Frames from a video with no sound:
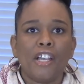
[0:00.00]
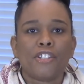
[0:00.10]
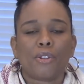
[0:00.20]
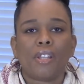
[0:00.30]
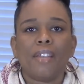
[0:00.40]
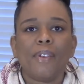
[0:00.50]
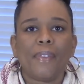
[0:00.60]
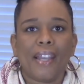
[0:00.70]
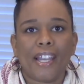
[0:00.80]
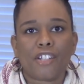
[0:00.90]
So leaving
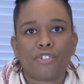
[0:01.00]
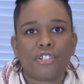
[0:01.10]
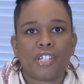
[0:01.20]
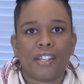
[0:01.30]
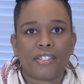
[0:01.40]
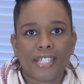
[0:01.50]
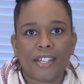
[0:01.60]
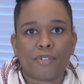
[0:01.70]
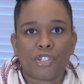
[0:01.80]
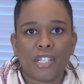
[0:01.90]
that extra
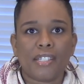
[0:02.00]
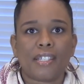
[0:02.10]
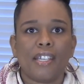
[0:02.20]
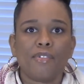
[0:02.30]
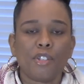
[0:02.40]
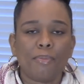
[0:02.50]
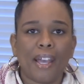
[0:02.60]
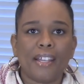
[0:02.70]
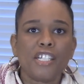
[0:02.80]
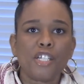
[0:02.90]
set of sheets gives them
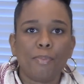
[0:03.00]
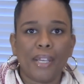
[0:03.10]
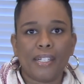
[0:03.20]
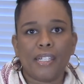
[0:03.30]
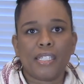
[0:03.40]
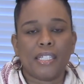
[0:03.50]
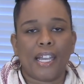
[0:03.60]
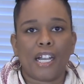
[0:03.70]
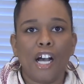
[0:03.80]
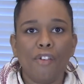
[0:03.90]
that independence and
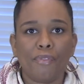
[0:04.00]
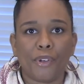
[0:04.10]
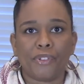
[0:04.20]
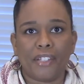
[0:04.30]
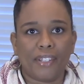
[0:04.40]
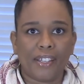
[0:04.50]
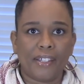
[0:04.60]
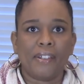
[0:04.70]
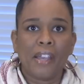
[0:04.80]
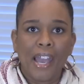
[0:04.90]
that comfort that they can